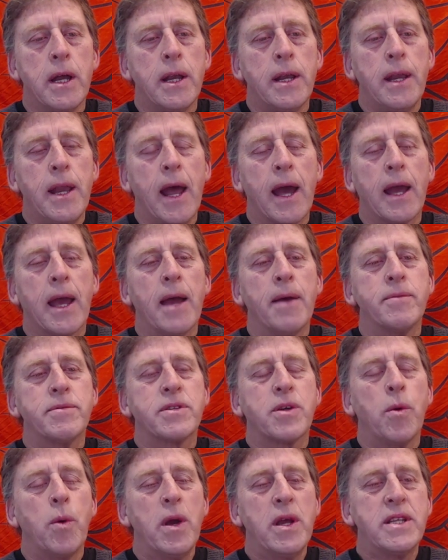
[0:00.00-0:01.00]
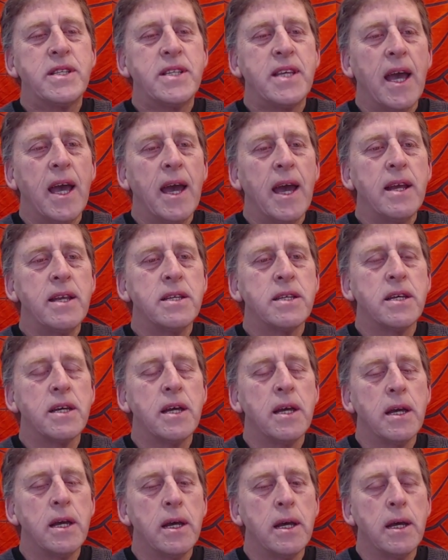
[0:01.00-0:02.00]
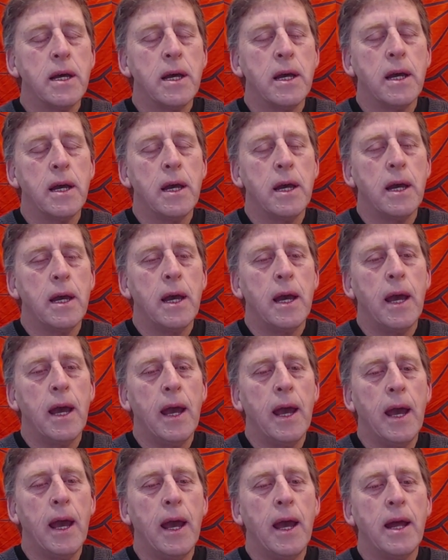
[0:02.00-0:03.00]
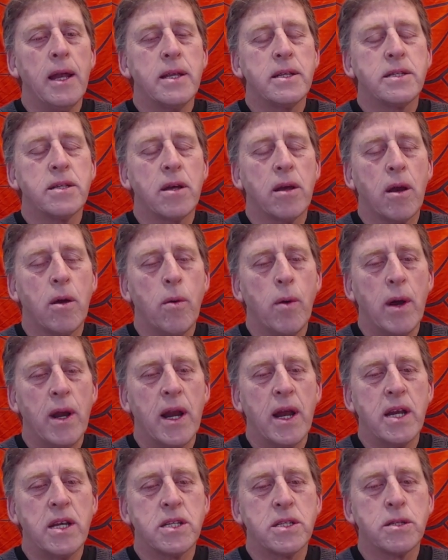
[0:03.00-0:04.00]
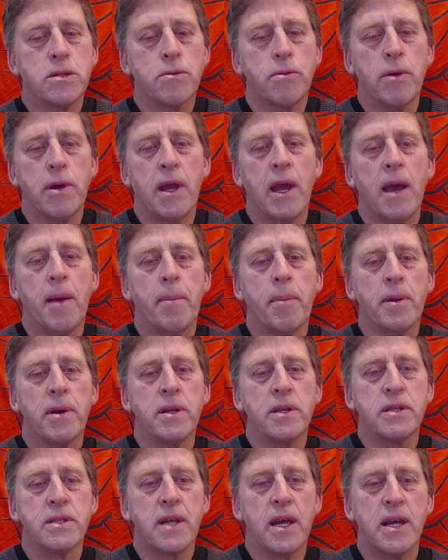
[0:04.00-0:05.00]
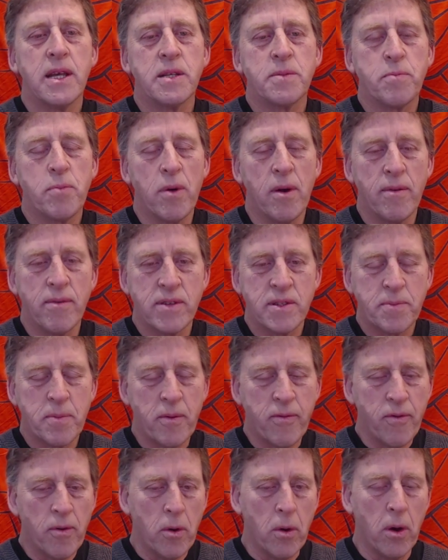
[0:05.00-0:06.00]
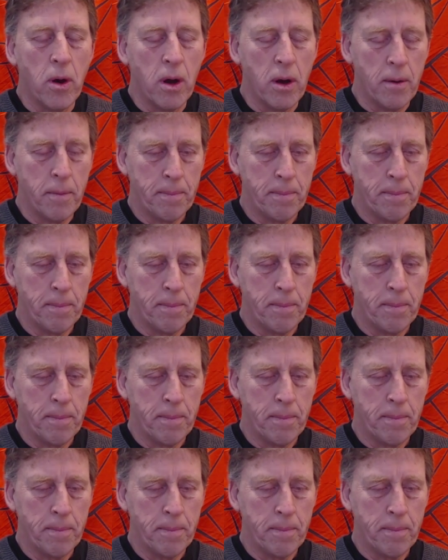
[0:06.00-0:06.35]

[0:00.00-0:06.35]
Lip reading: Now comes queen c8, and so queen h3 happens as promised before.